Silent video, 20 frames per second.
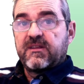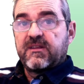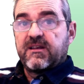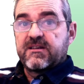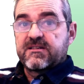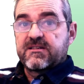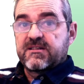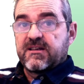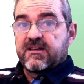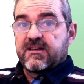
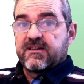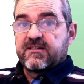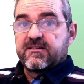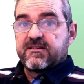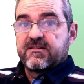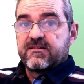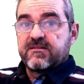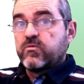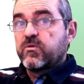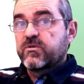as
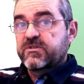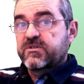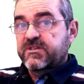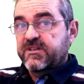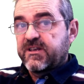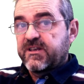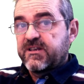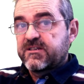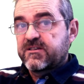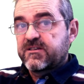a worst
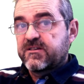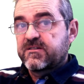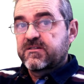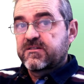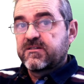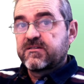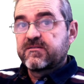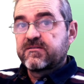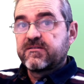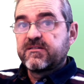case
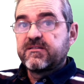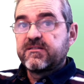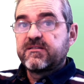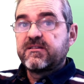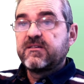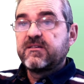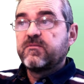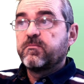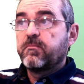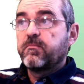
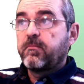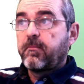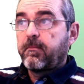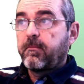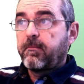uncertainty,